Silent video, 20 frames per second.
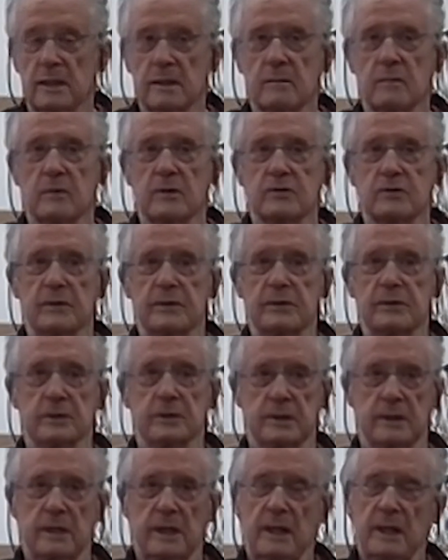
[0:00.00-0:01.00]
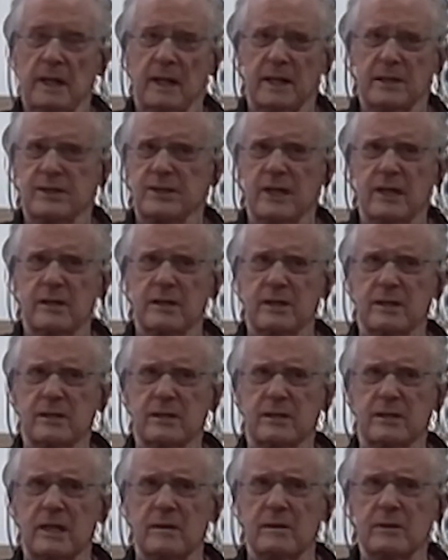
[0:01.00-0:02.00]
which we took at San
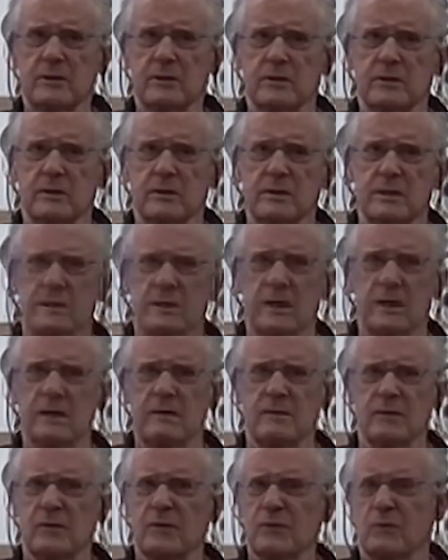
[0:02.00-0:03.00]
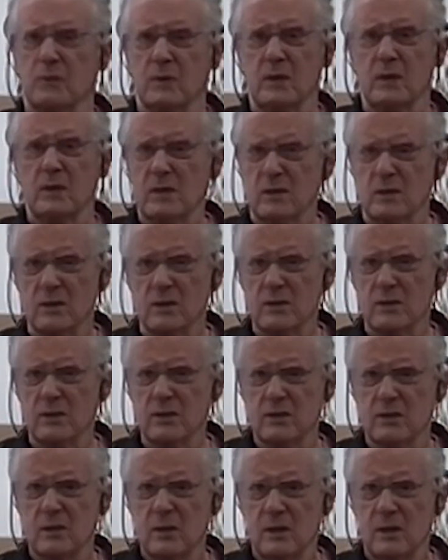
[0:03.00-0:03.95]
Jose State. We took design for 3 years.